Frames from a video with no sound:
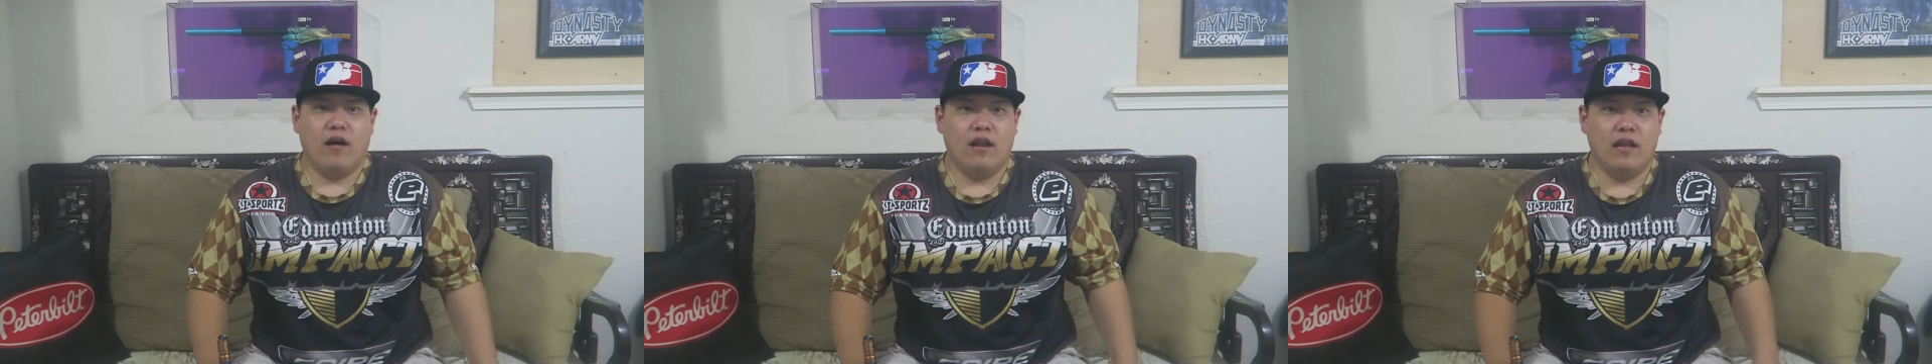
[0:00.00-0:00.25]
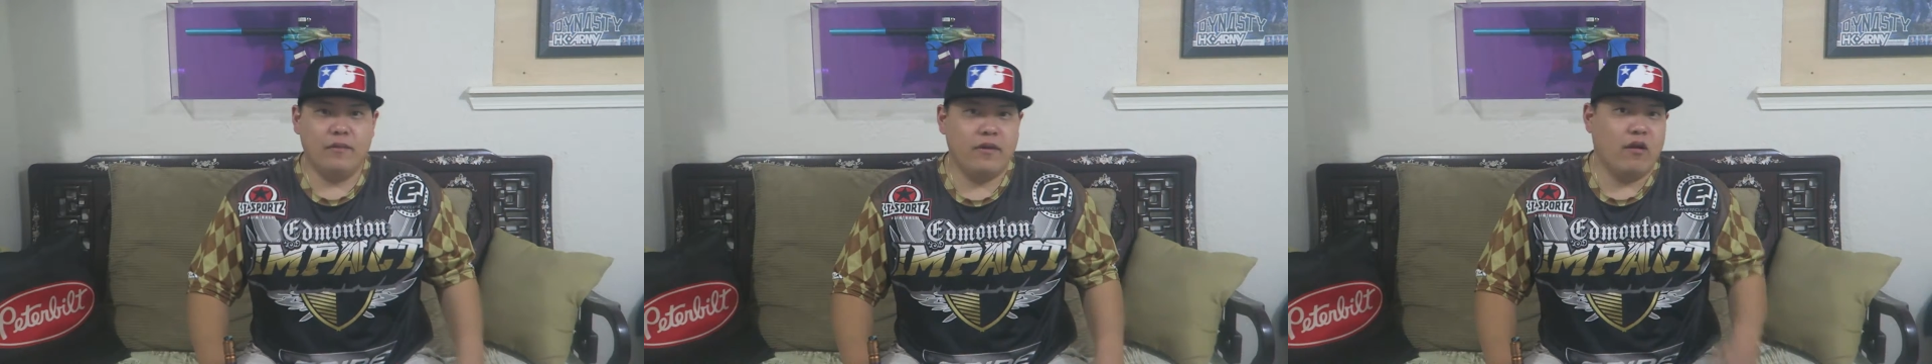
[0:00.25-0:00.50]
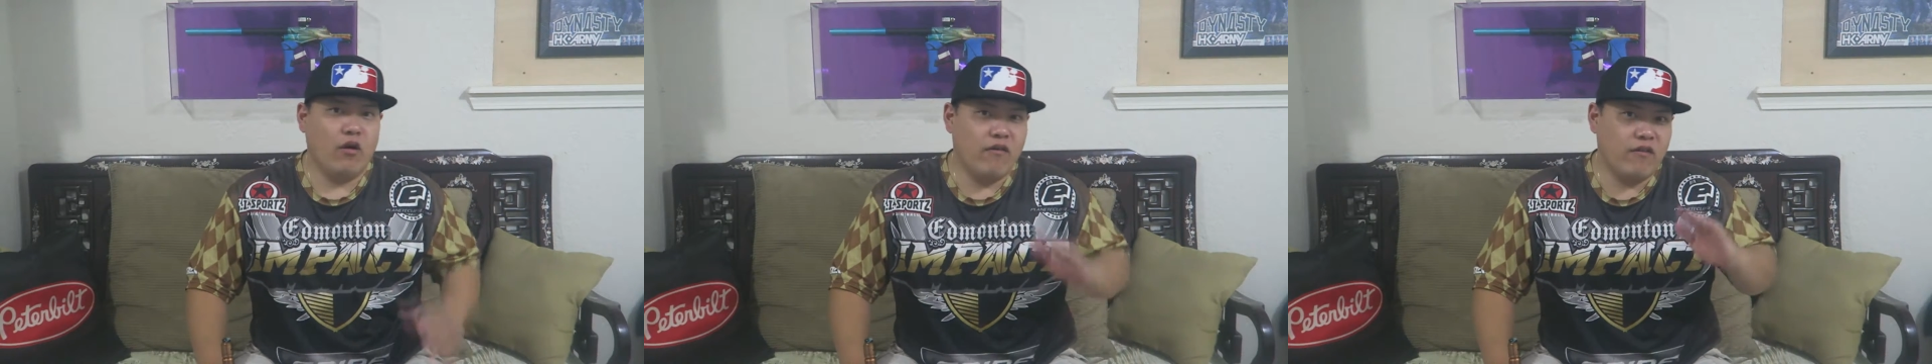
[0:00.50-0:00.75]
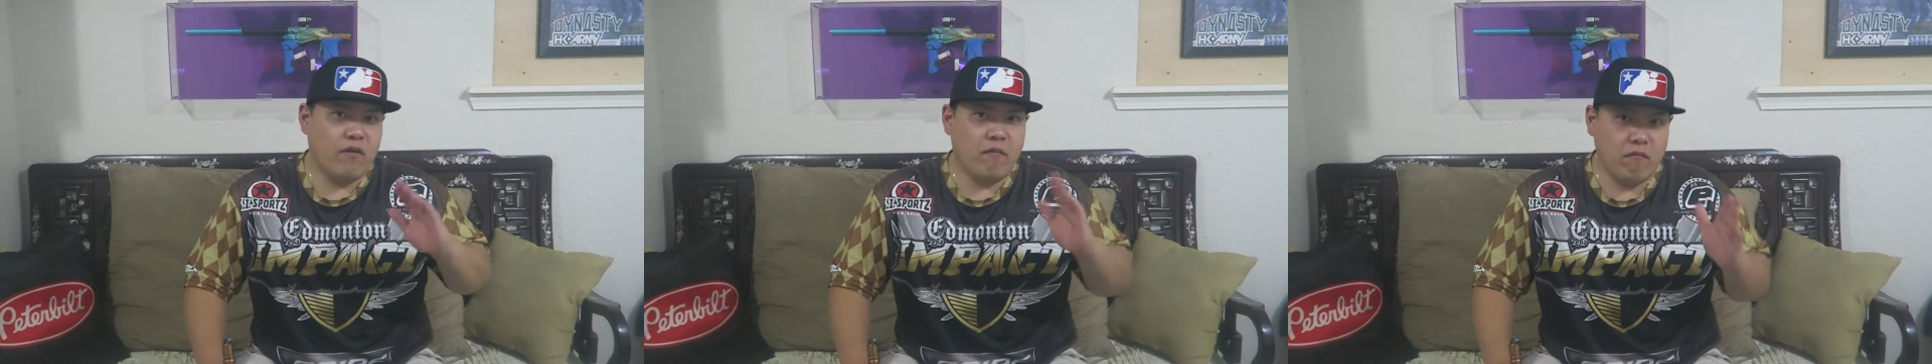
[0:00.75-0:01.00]
A little bit
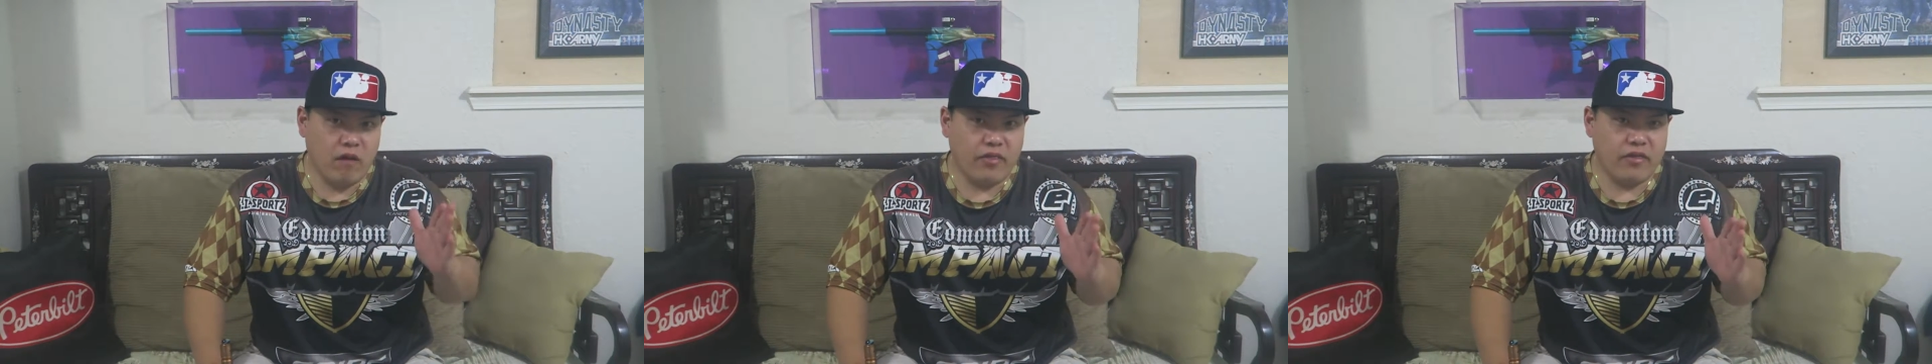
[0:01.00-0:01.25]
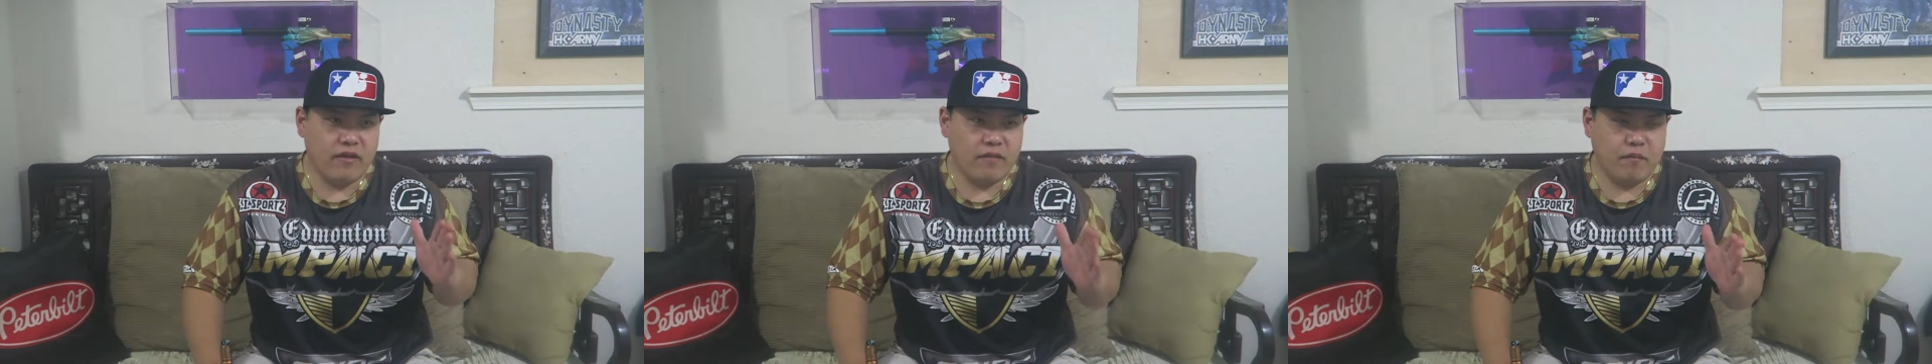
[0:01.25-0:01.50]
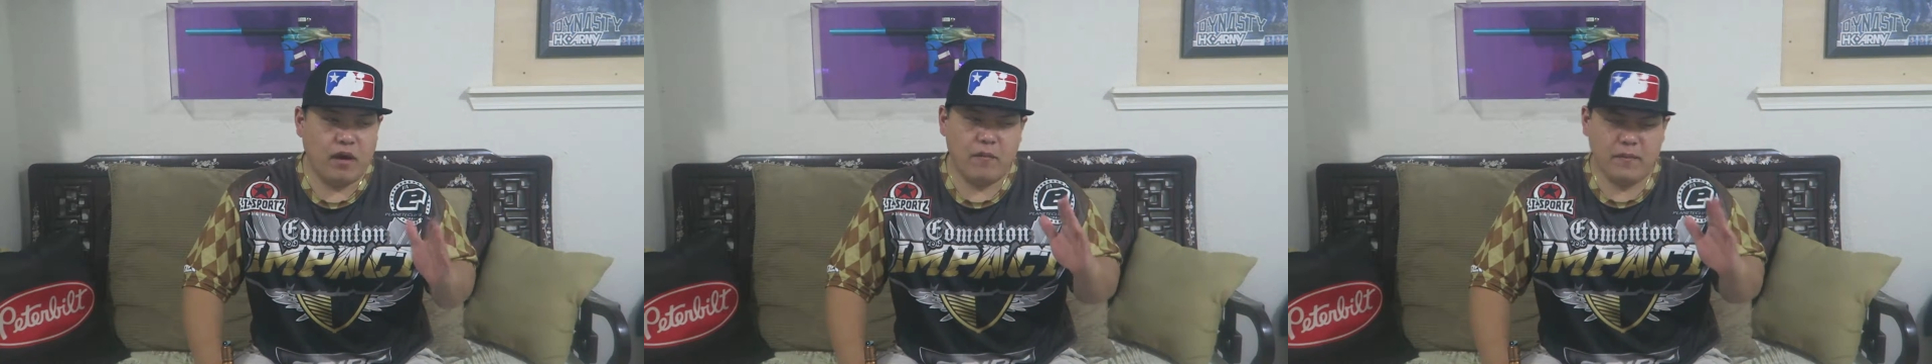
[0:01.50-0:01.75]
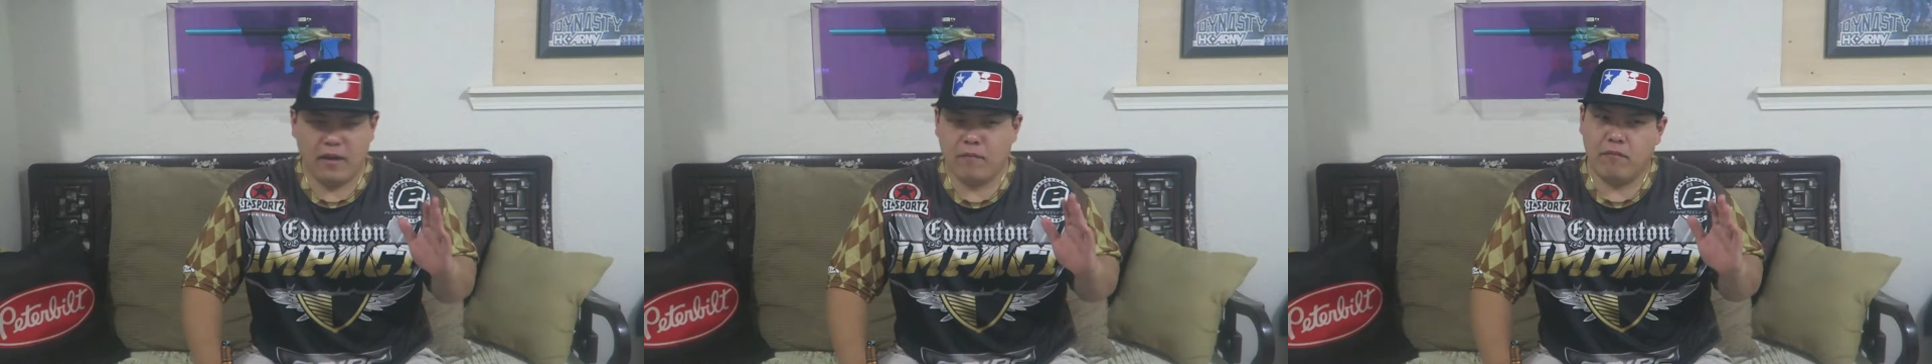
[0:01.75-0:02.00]
over a month,
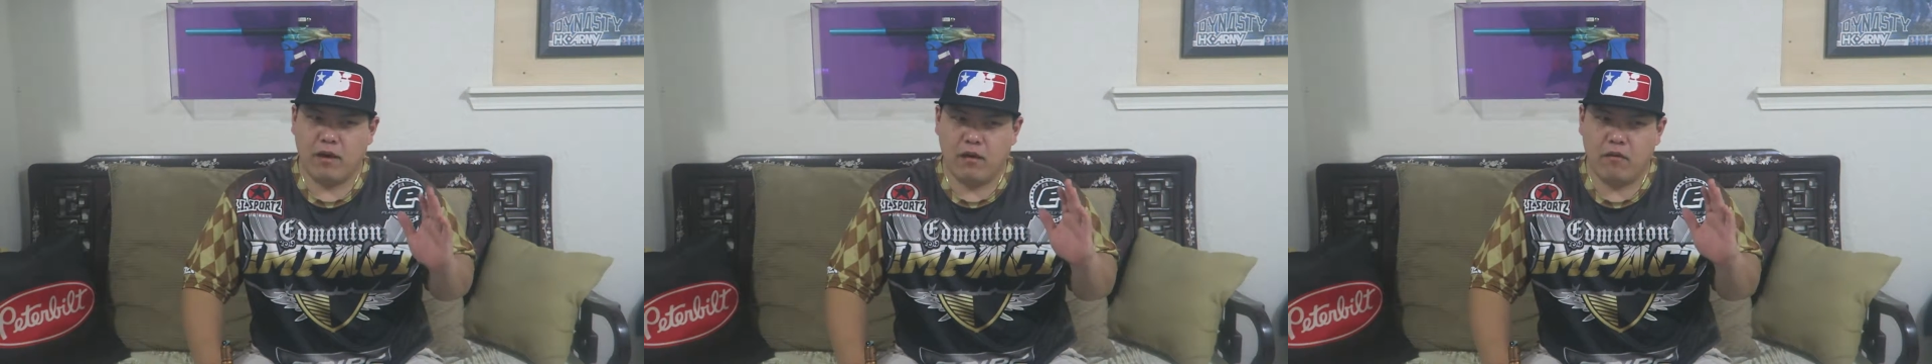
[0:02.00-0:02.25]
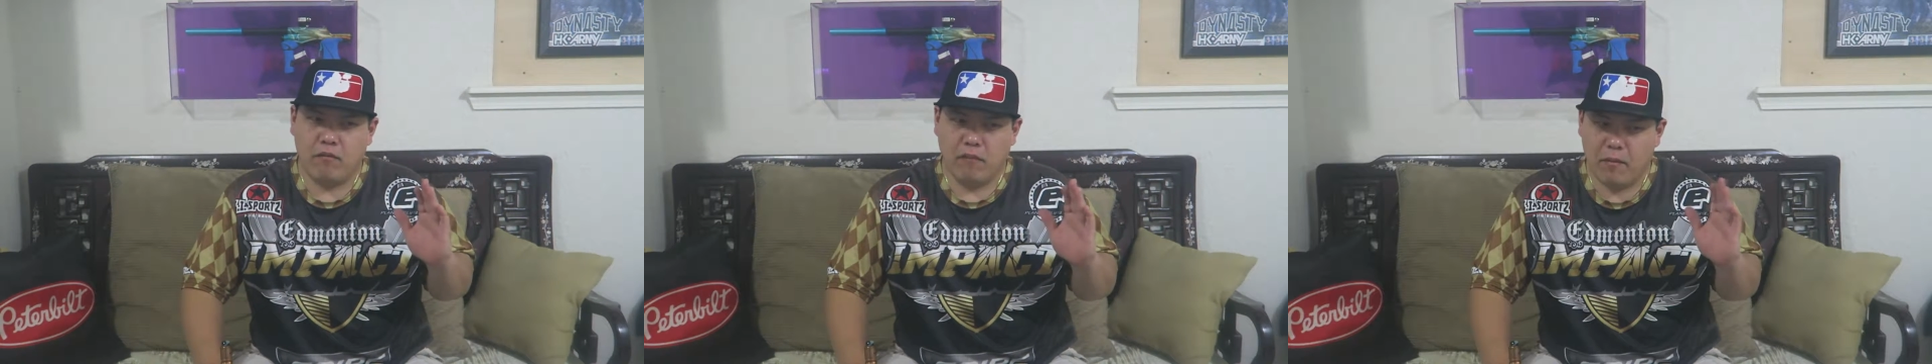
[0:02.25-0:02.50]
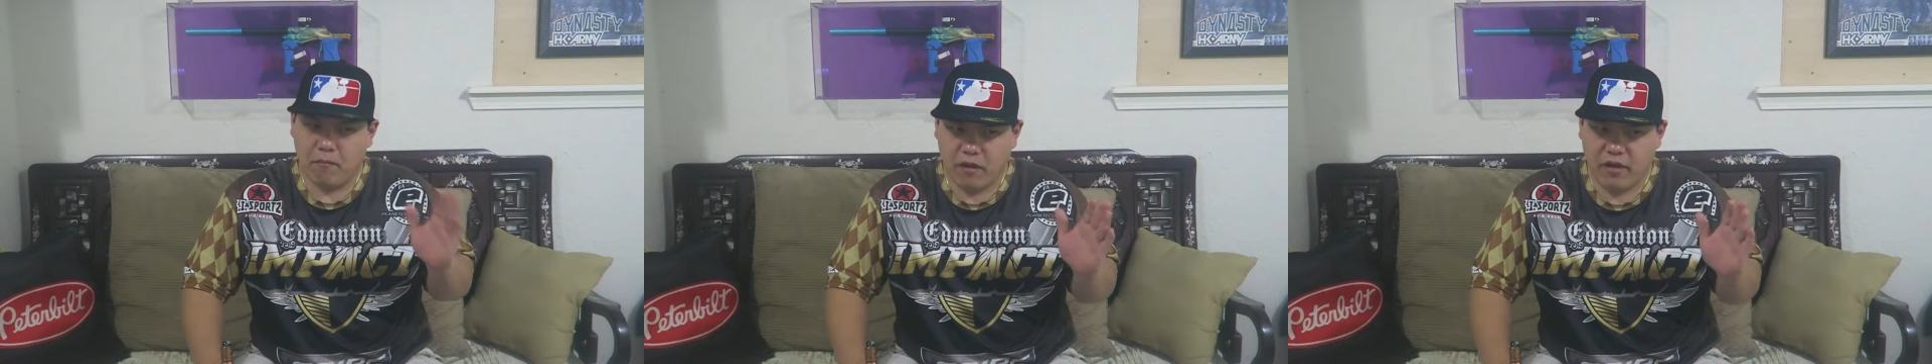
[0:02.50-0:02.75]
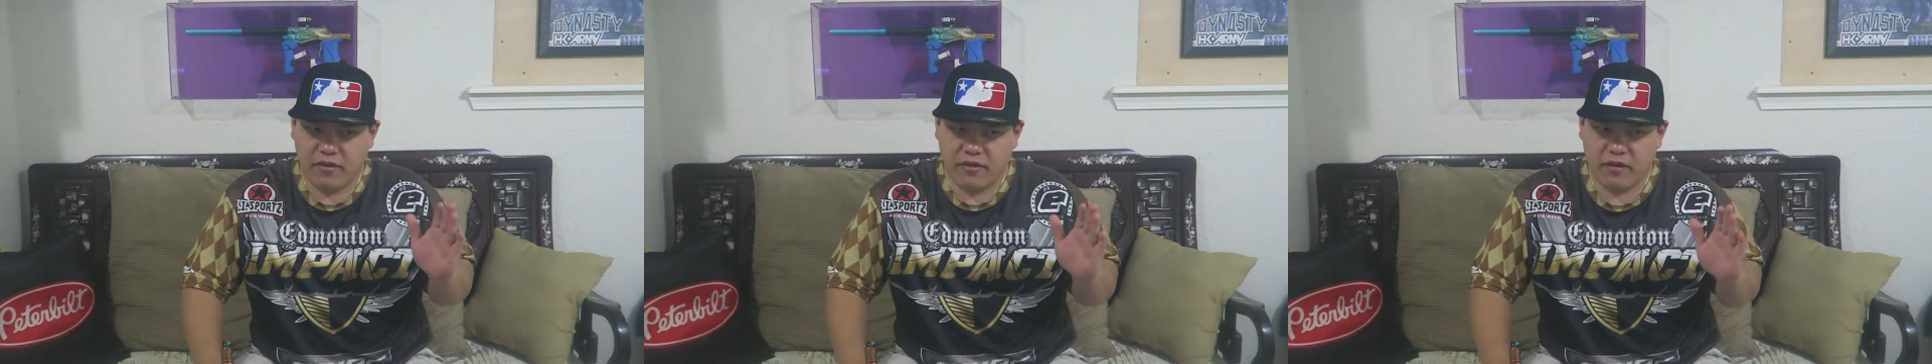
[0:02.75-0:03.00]
probably about a
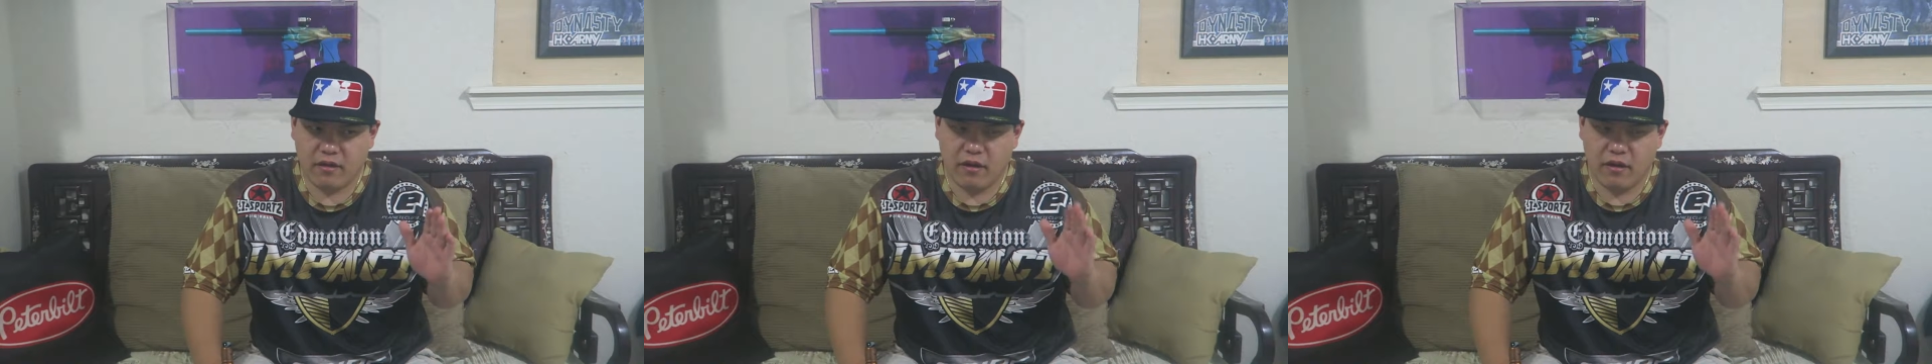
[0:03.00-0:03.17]
month,